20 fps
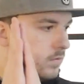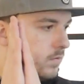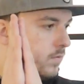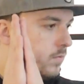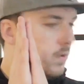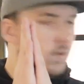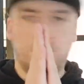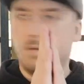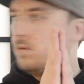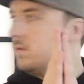
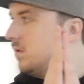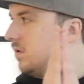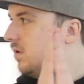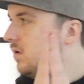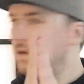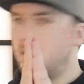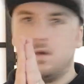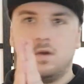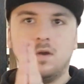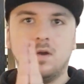Whoa.
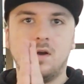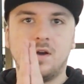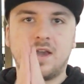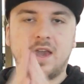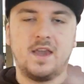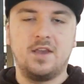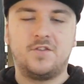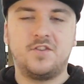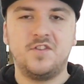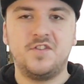
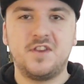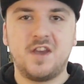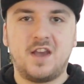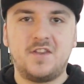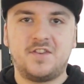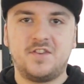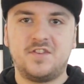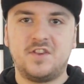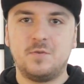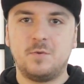Okay, so as you
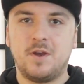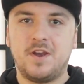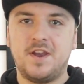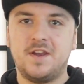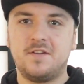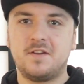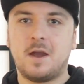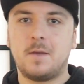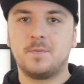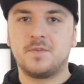guys can see right
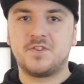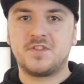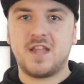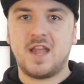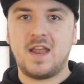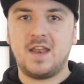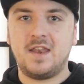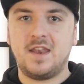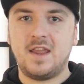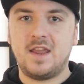here, I'm
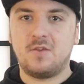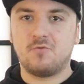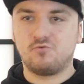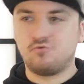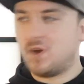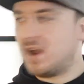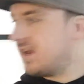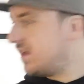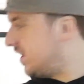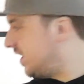standing
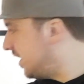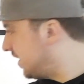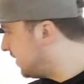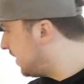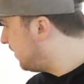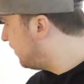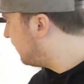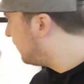right here in